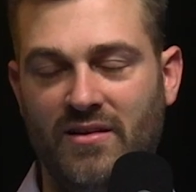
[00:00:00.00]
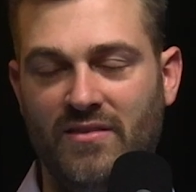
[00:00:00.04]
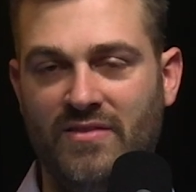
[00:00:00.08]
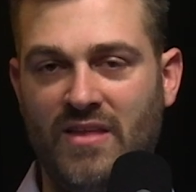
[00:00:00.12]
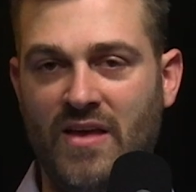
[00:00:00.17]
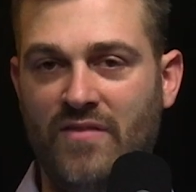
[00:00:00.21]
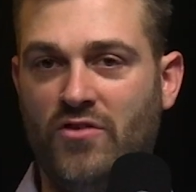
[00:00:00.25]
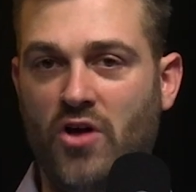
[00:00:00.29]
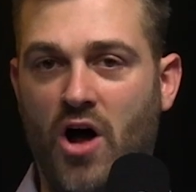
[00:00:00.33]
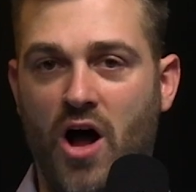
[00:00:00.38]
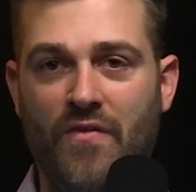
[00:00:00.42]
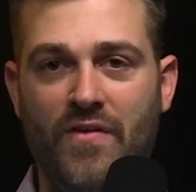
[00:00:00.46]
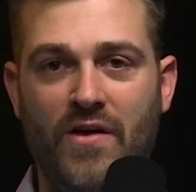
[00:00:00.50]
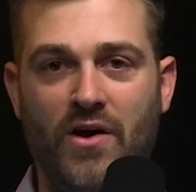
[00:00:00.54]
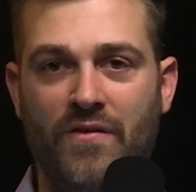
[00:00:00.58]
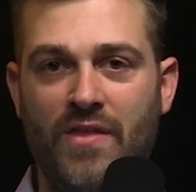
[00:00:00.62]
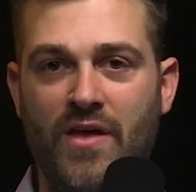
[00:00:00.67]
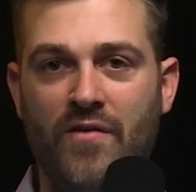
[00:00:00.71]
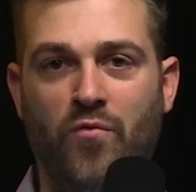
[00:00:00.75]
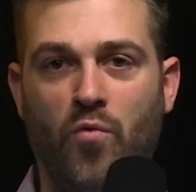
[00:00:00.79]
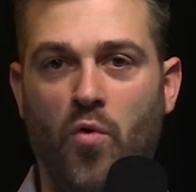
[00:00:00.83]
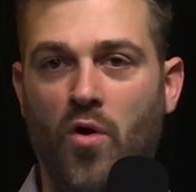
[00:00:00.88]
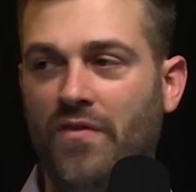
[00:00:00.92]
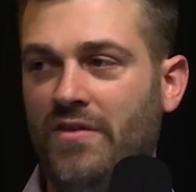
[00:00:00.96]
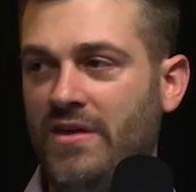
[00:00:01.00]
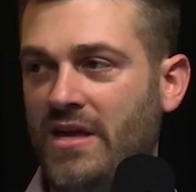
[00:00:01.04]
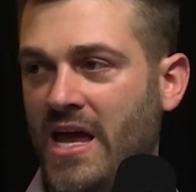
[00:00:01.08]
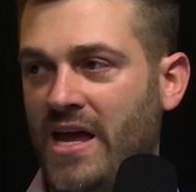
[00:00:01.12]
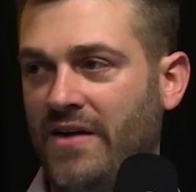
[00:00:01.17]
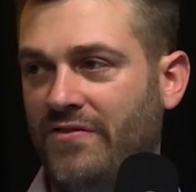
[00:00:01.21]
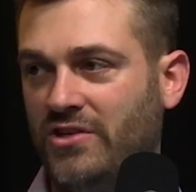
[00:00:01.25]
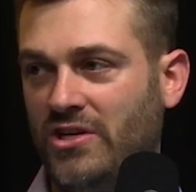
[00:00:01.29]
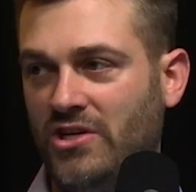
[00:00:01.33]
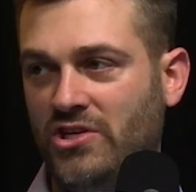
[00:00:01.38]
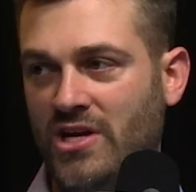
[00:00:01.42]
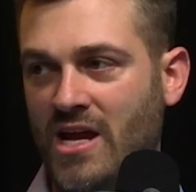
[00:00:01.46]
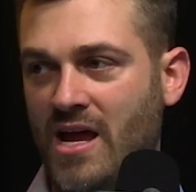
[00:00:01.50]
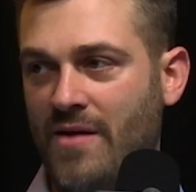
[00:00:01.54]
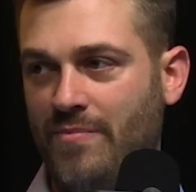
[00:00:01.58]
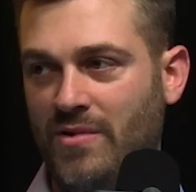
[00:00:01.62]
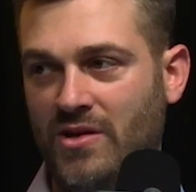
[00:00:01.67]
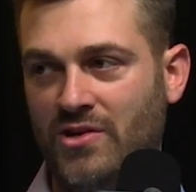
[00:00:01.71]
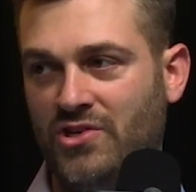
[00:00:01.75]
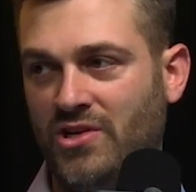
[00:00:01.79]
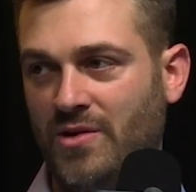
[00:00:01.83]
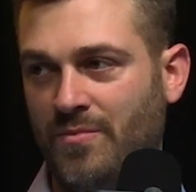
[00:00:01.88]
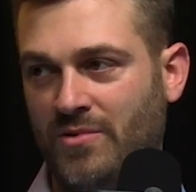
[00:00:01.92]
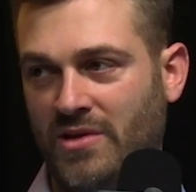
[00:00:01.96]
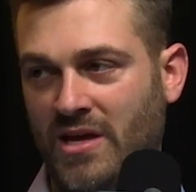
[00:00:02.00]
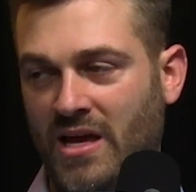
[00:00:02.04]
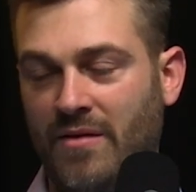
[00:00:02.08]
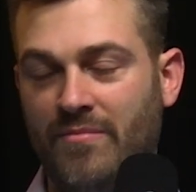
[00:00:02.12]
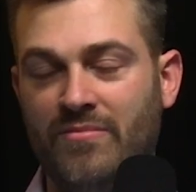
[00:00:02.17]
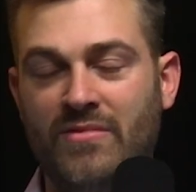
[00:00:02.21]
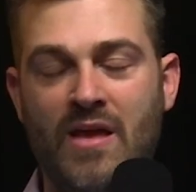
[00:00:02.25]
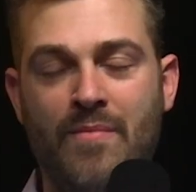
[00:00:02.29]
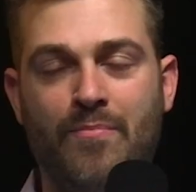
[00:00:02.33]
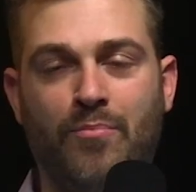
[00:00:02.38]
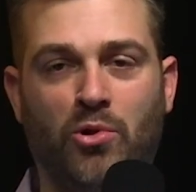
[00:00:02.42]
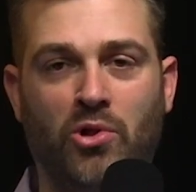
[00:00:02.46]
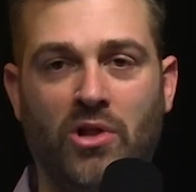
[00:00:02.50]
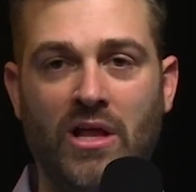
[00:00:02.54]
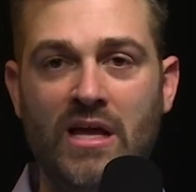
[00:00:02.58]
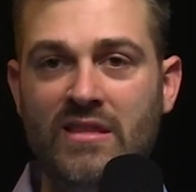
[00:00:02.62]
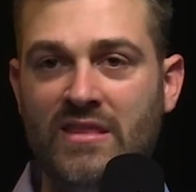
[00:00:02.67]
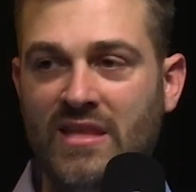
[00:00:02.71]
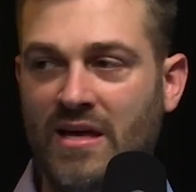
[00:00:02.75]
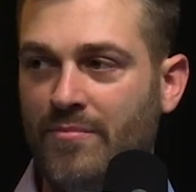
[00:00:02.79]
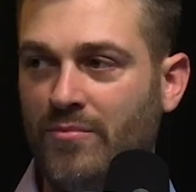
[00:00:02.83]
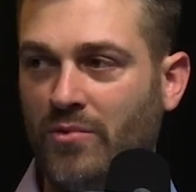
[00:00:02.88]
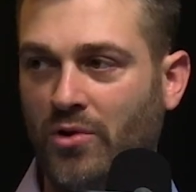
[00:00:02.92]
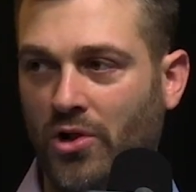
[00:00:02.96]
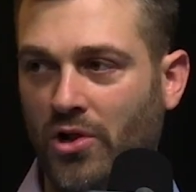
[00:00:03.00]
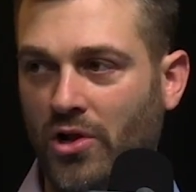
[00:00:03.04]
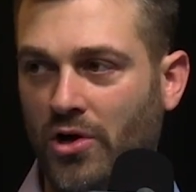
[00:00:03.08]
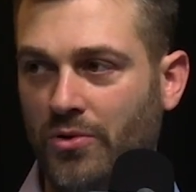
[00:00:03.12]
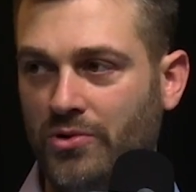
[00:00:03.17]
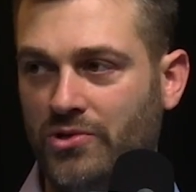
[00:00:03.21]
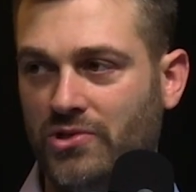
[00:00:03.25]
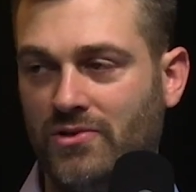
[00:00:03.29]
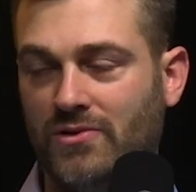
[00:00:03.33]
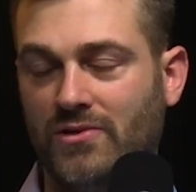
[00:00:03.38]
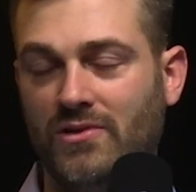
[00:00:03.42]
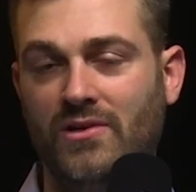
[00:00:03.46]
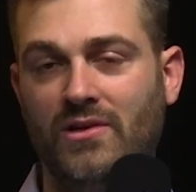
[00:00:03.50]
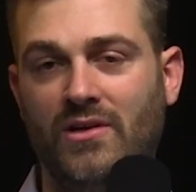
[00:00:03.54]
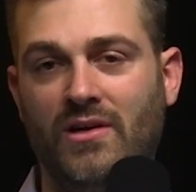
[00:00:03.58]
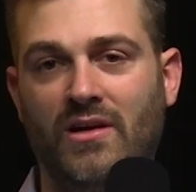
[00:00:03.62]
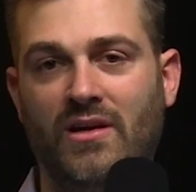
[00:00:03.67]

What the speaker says: They've gone there and they've won the AFC Championship game. They play them close.